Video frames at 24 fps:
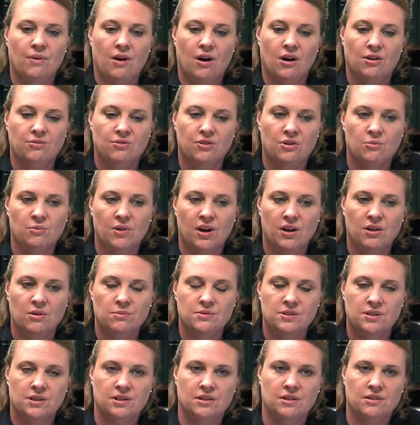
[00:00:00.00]
our firm
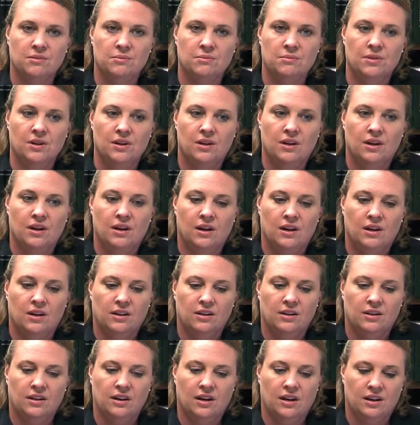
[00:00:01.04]
helped him
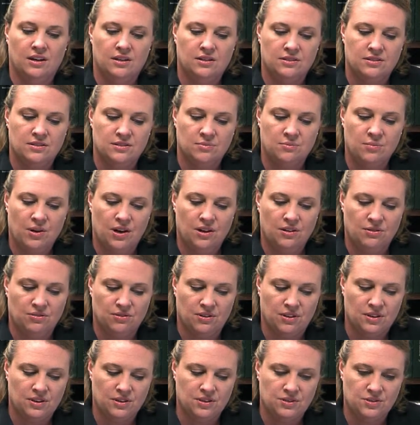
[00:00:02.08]
get
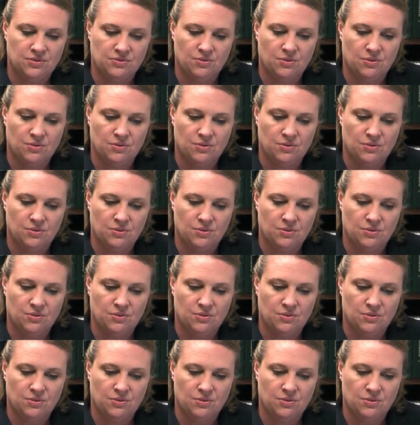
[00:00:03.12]
benefits